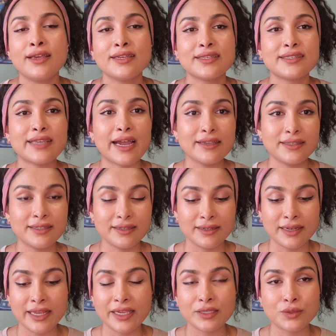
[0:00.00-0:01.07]

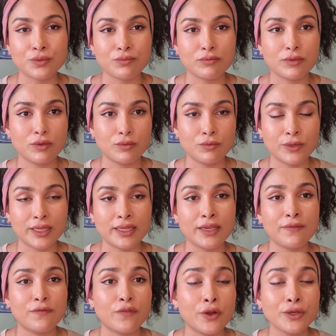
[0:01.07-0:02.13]
Saturn is
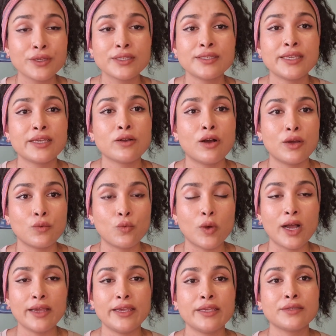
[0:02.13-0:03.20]
really focusing on
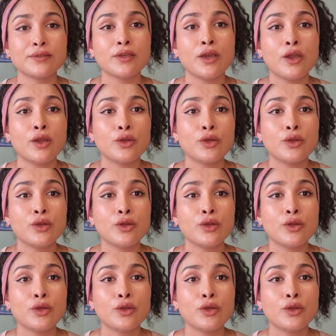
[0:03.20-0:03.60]
what is